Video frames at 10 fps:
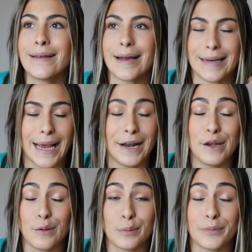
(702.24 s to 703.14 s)
an
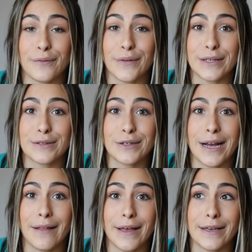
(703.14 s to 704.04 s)
80-year-old professor
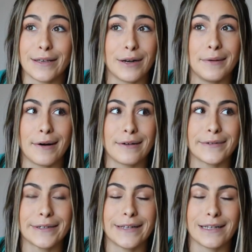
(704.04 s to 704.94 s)
at like,
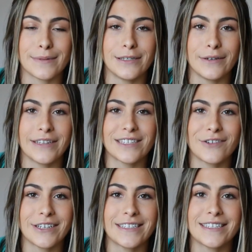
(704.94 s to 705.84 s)
Harvard that's been doing this
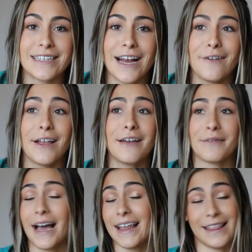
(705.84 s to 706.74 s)
for his entire
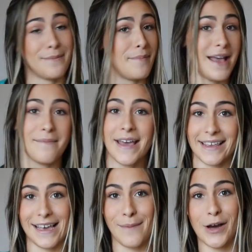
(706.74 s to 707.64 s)
life, they may
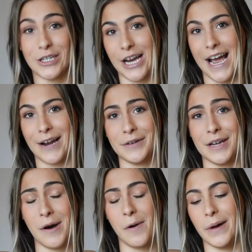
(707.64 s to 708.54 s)
make that much, I don't
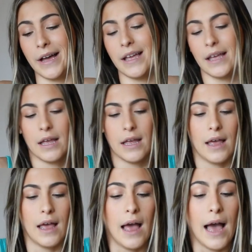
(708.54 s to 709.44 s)
know, but
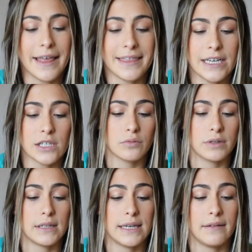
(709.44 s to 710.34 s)
I think it's
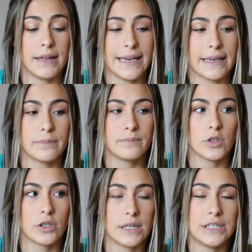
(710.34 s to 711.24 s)
really like
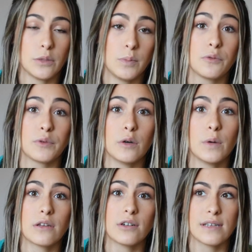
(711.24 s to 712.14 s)
good to be real
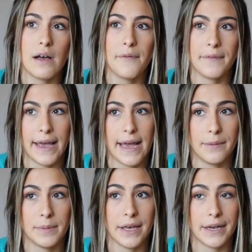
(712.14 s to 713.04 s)
with yourself
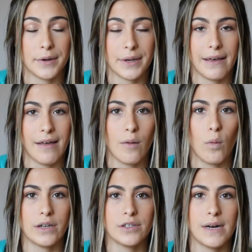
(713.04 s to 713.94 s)
and be like, okay, like
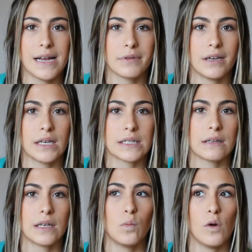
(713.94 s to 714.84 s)
what do I
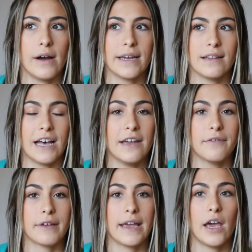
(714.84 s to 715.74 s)
realistically want in
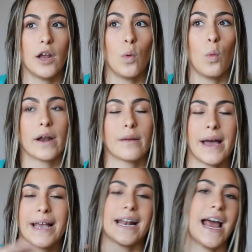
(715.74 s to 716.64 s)
life and what am
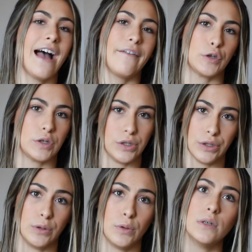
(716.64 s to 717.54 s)
I gonna have to
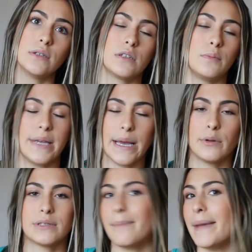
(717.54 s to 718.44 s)
do to be
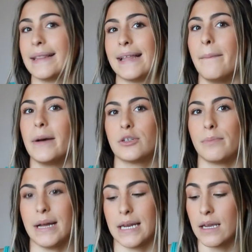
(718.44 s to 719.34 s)
able to make that much
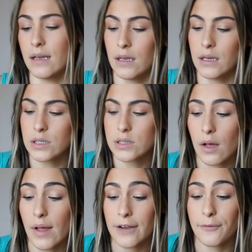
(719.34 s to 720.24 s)
money?
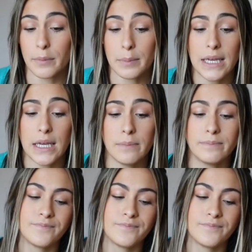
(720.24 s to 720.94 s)
So like for me,